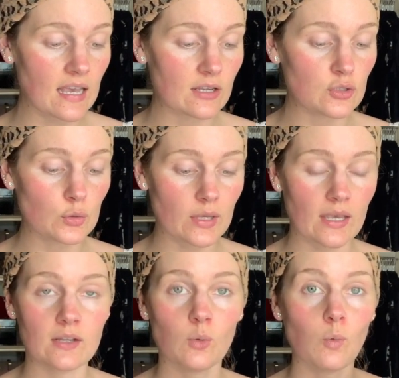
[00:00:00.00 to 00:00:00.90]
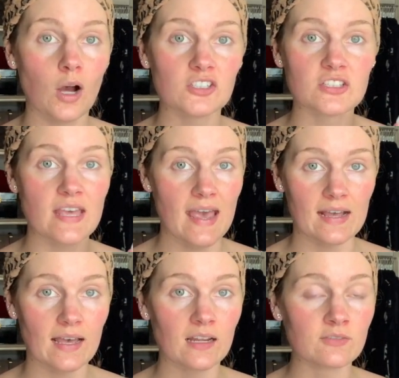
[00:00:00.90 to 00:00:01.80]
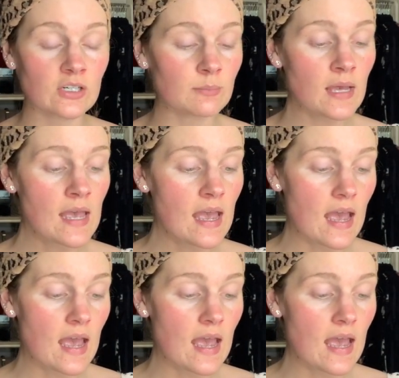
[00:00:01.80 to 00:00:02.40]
and you can wash the heck out of them